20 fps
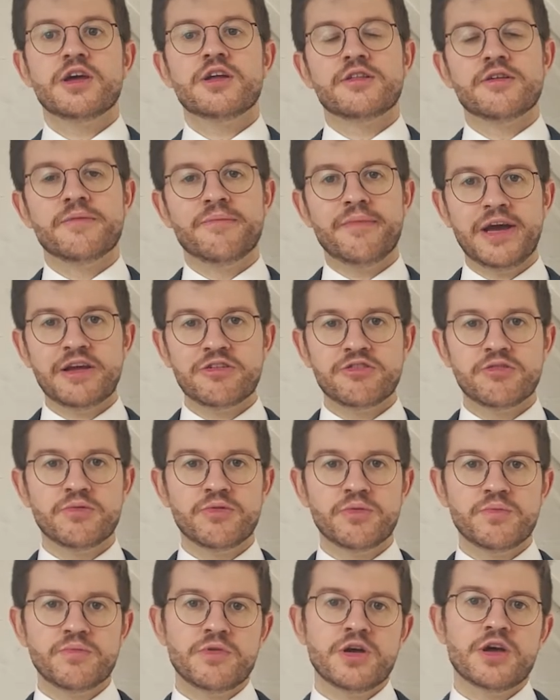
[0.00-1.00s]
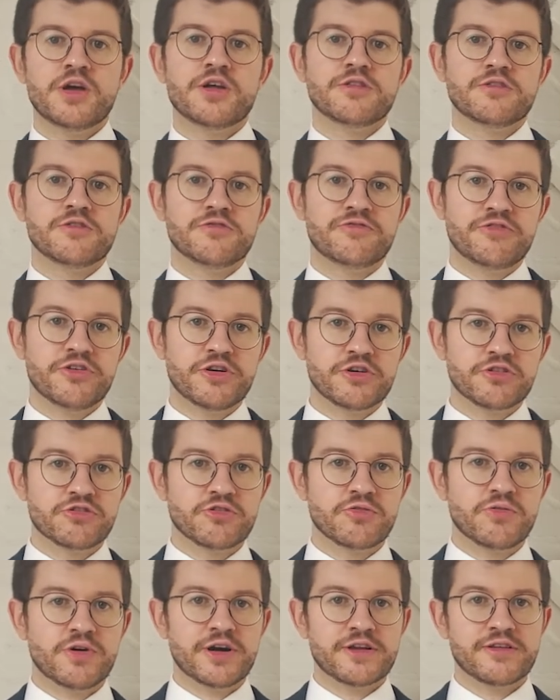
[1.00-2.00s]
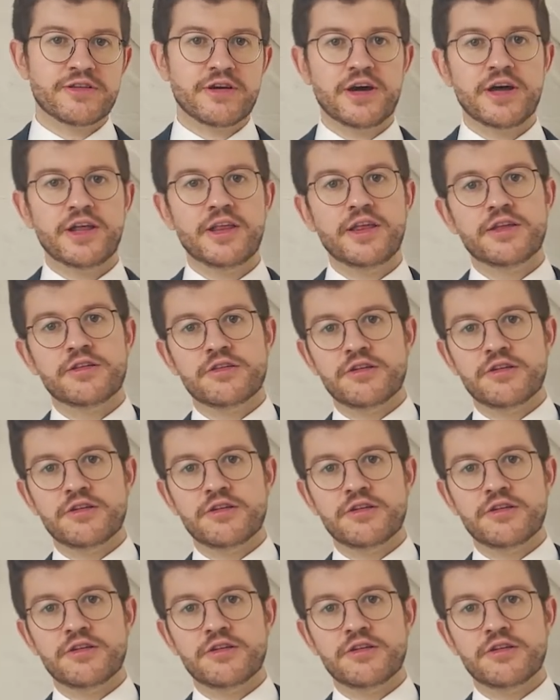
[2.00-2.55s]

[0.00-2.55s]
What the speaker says: the maximum, the first quartile,